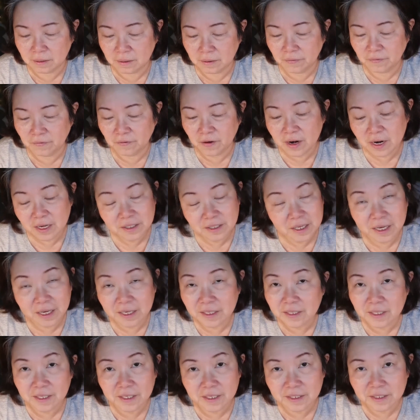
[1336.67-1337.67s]
very
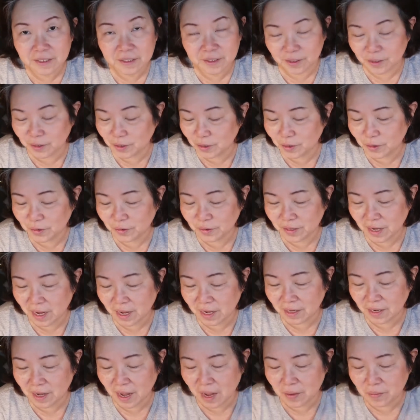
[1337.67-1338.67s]
excited.
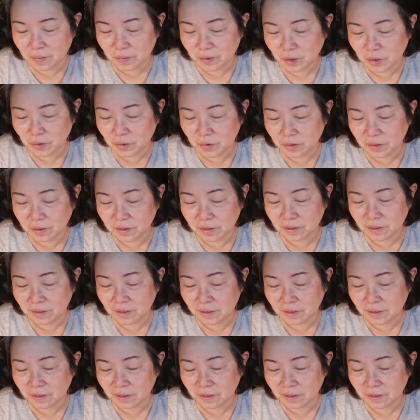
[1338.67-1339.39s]
I'm so